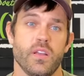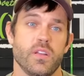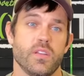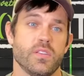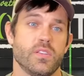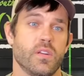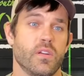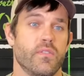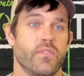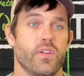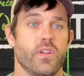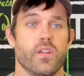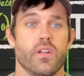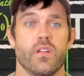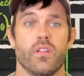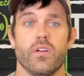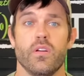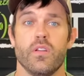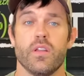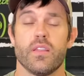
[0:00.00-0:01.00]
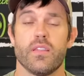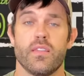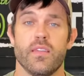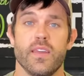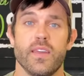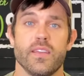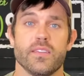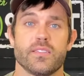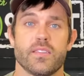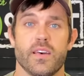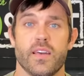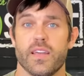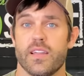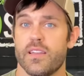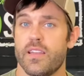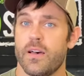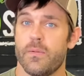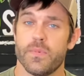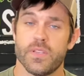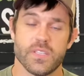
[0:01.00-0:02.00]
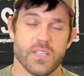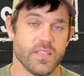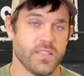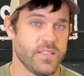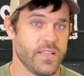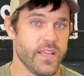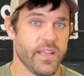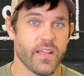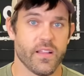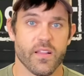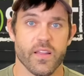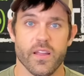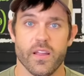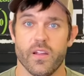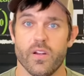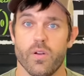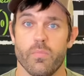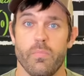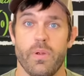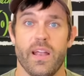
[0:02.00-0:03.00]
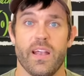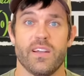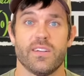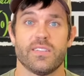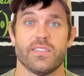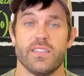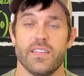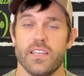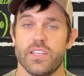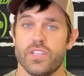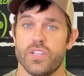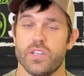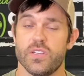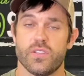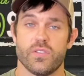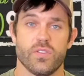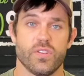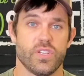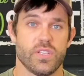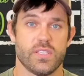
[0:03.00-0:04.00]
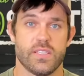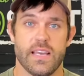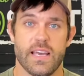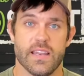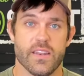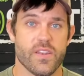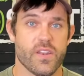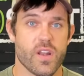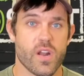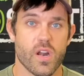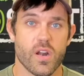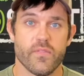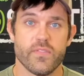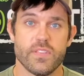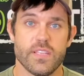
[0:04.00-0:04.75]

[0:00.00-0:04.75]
So if you're including things like numbness and tingling or paresthesias or just that nerve